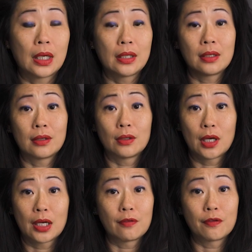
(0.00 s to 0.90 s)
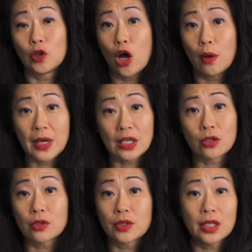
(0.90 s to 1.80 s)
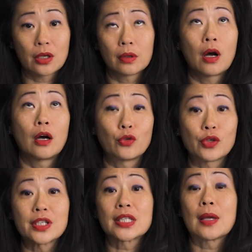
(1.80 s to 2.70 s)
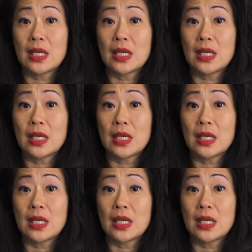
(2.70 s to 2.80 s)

I think a lot of lawmakers and Congress